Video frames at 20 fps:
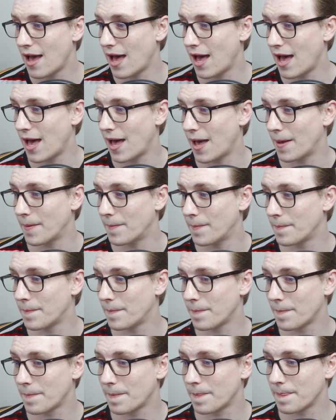And
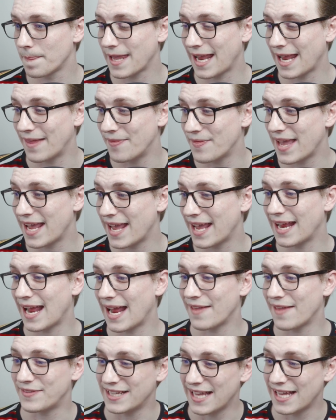
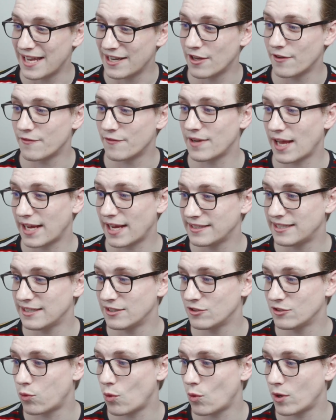at the end of
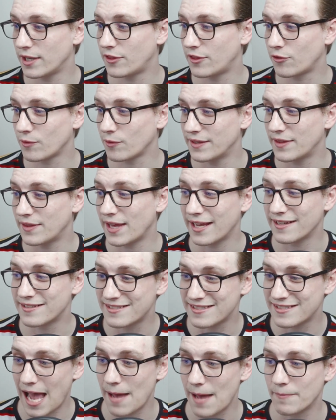1923, they
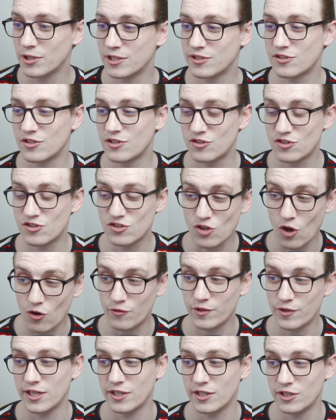established the
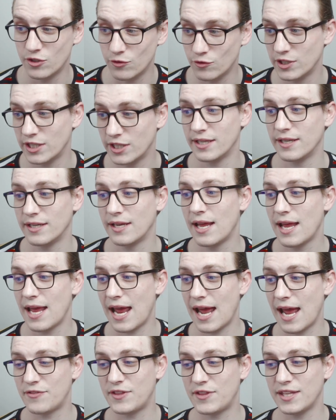Soviet Union
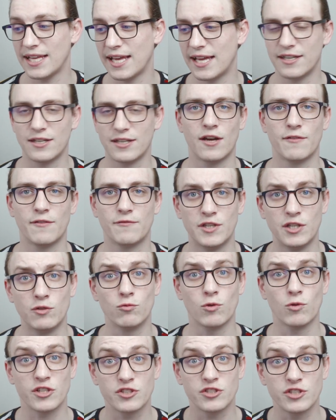at the end of the
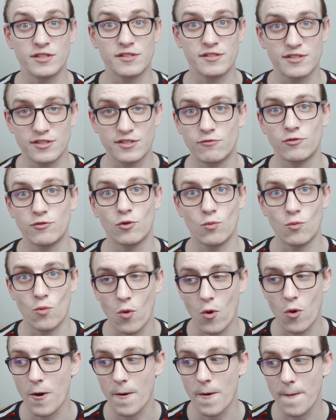Russian Civil
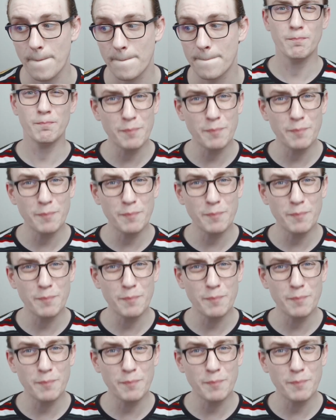War.